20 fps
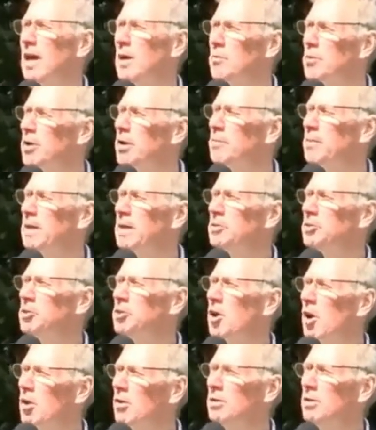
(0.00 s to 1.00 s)
It would have
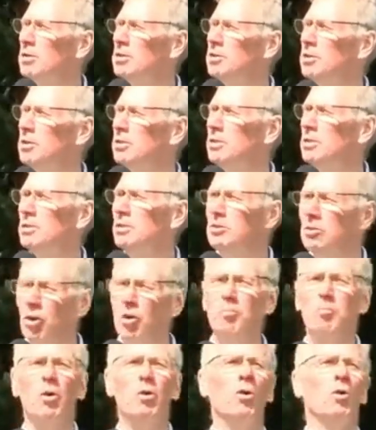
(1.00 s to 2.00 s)
been Scotland
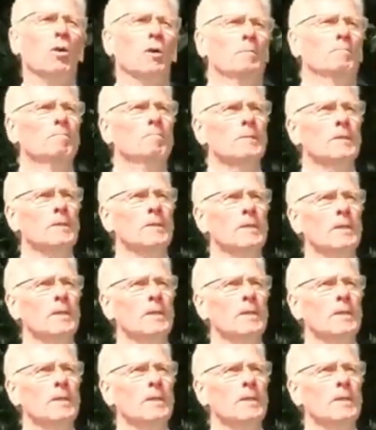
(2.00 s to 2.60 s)
no more.